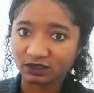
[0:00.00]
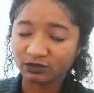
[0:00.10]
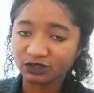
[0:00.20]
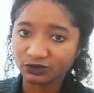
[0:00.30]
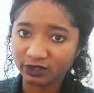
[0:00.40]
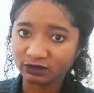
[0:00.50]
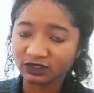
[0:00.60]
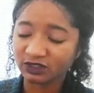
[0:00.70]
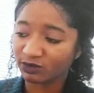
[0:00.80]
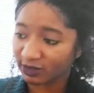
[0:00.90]
A mental
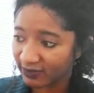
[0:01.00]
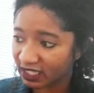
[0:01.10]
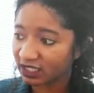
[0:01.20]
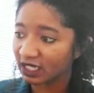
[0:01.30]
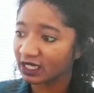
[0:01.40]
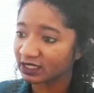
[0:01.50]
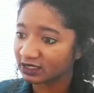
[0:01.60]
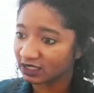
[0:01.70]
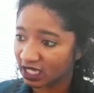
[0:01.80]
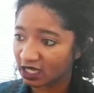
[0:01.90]
illness can be
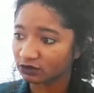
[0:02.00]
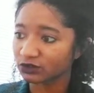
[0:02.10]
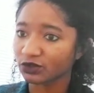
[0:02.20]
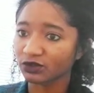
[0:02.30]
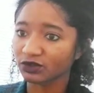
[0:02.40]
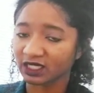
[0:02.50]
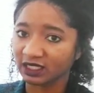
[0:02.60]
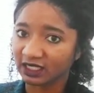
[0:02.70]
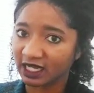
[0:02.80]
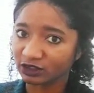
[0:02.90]
medicated, counseled, and
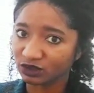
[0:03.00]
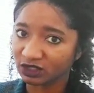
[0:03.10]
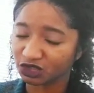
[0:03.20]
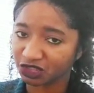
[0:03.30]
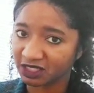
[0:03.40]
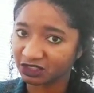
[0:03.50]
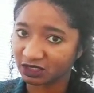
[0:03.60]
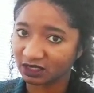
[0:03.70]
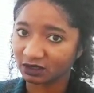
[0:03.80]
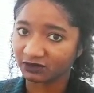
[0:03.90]
it can actually change
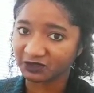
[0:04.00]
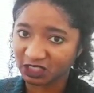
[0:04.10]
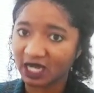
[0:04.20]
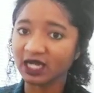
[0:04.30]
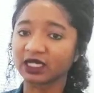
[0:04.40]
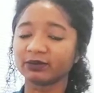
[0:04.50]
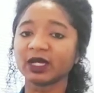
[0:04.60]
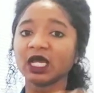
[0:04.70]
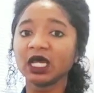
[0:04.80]
and heal over time.